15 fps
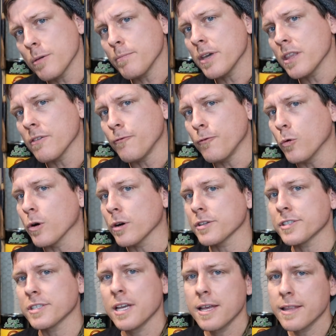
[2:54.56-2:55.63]
can be the
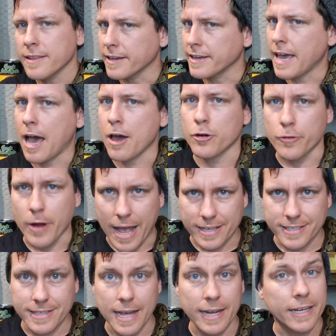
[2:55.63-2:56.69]
force that
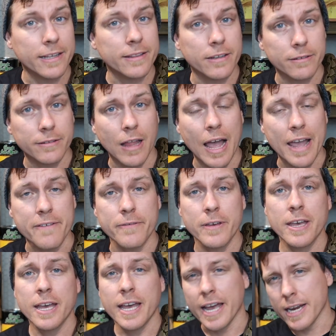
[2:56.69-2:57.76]
counteracts that in their life,
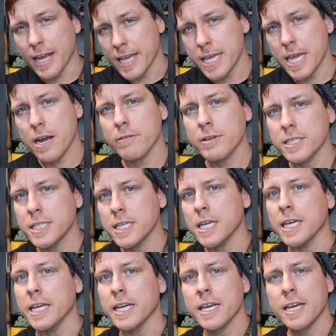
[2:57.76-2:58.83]
and I
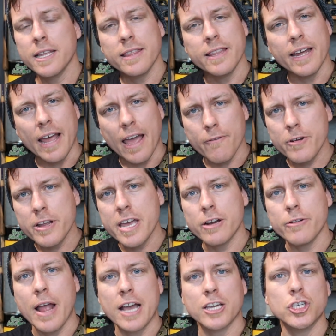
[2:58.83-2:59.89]
guarantee that every
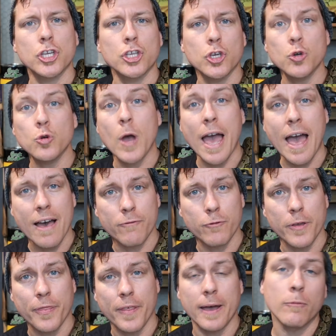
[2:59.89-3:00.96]
interaction you
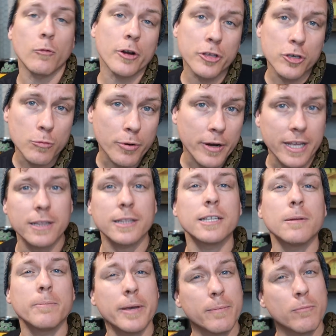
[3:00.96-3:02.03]
have with them where you bring a
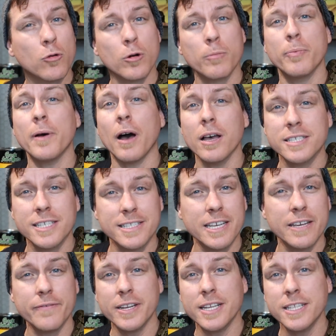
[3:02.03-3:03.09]
little bit more
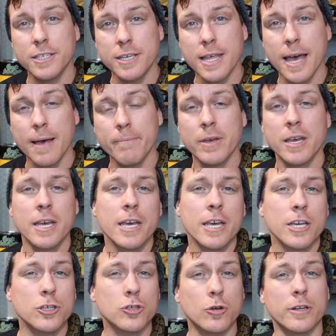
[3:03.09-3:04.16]
positivity to them
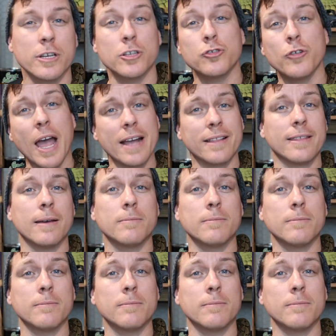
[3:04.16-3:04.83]
is going to attract